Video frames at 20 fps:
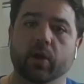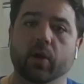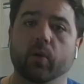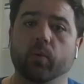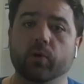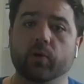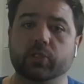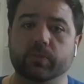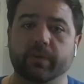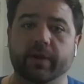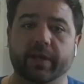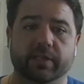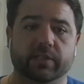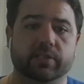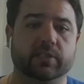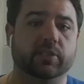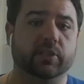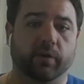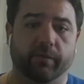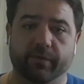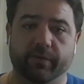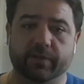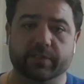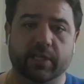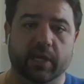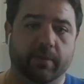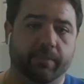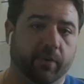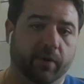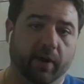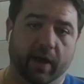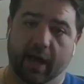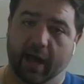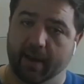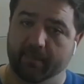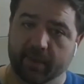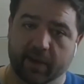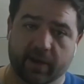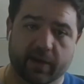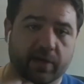Which means, so for example,
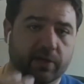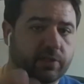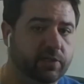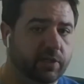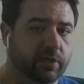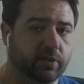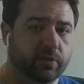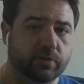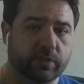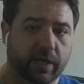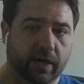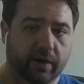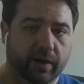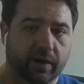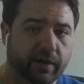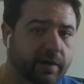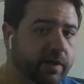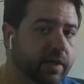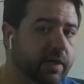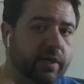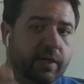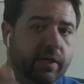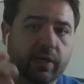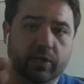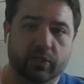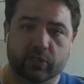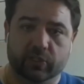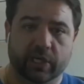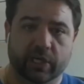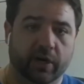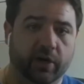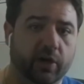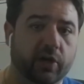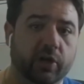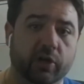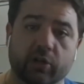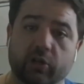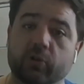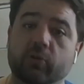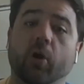I'm lending to you, Darren. Darren,
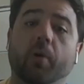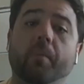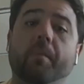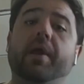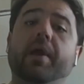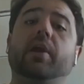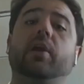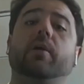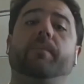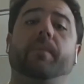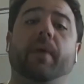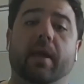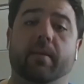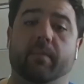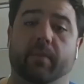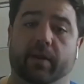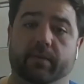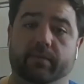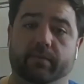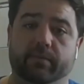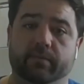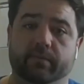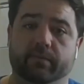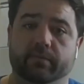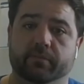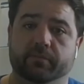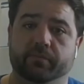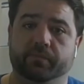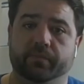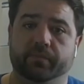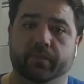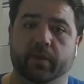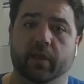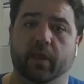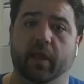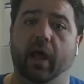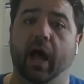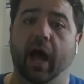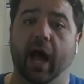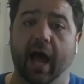you don't make your payment.
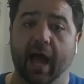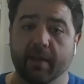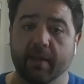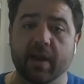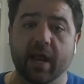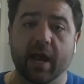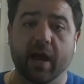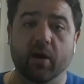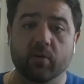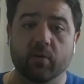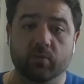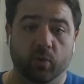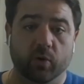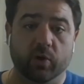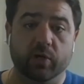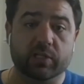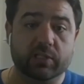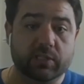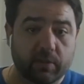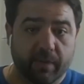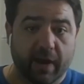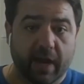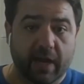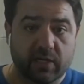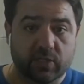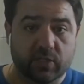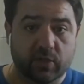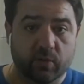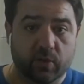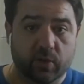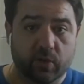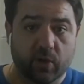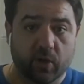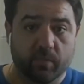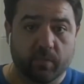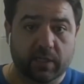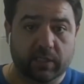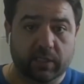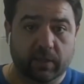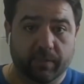I'm now. What does the bank do when you don't
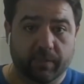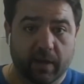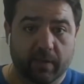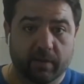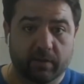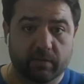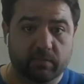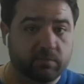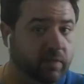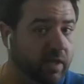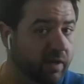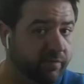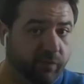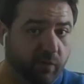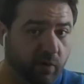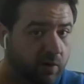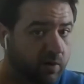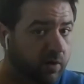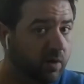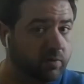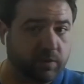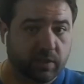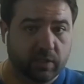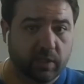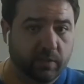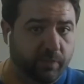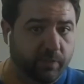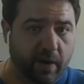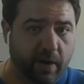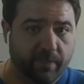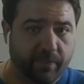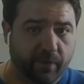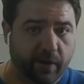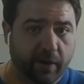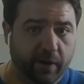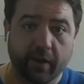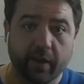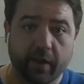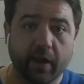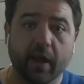make the payment? They foreclose on the property.
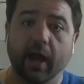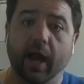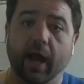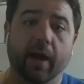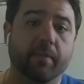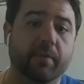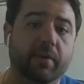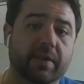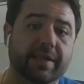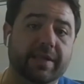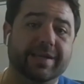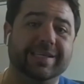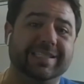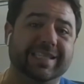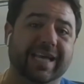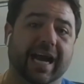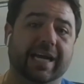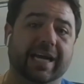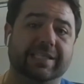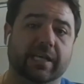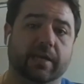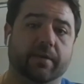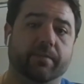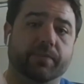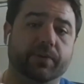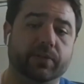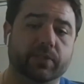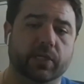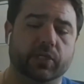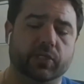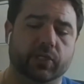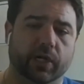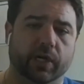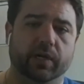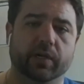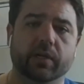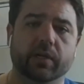I'm in the exact same position.